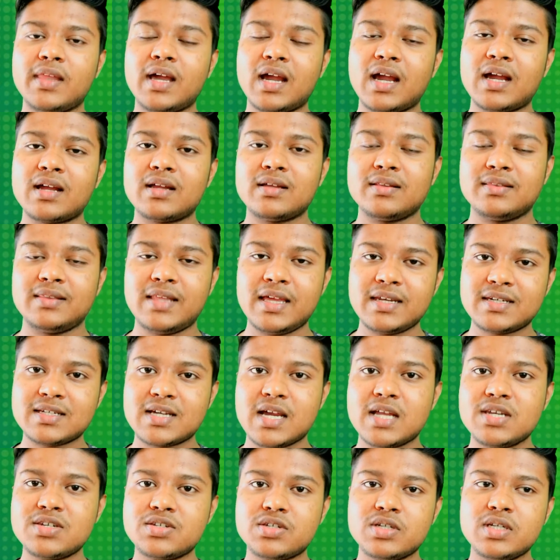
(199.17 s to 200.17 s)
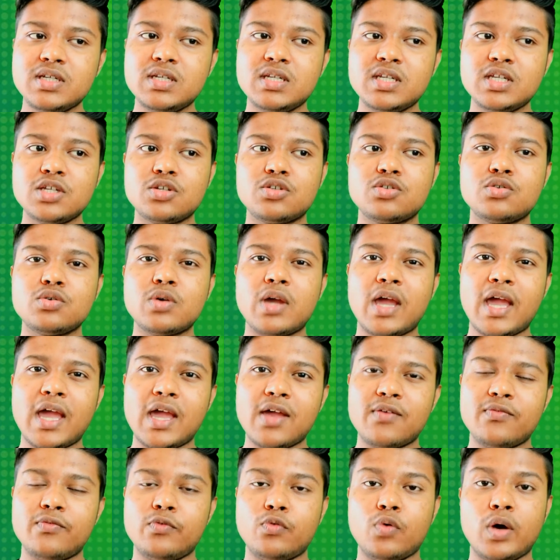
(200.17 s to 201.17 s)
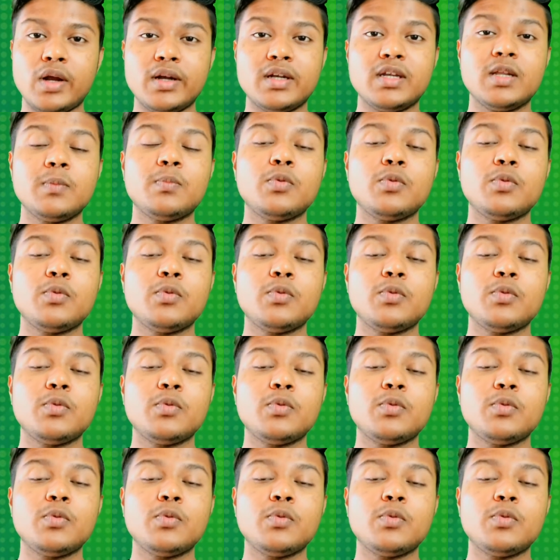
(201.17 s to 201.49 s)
that country need to have one